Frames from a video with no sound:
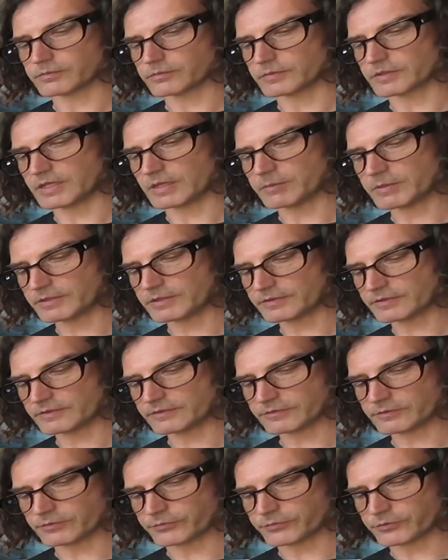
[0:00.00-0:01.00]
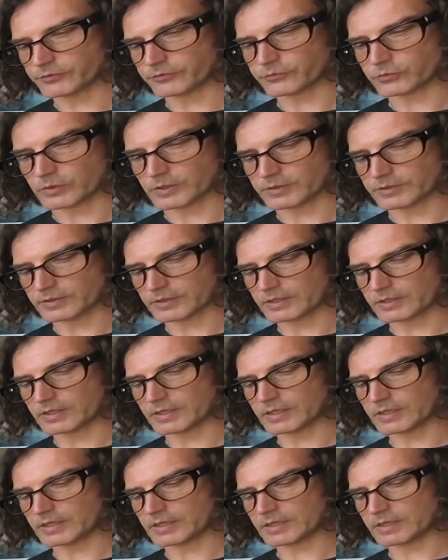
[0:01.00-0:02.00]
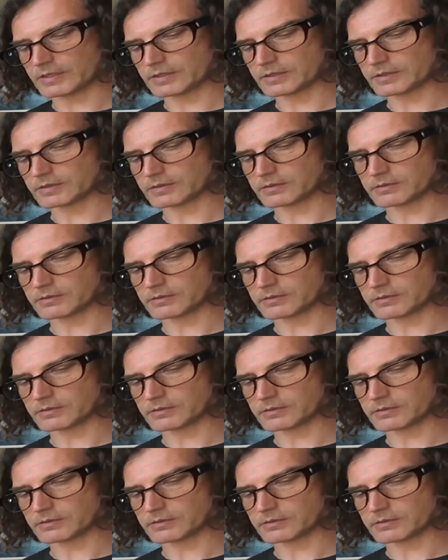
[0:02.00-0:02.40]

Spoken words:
The abilities is the first one, and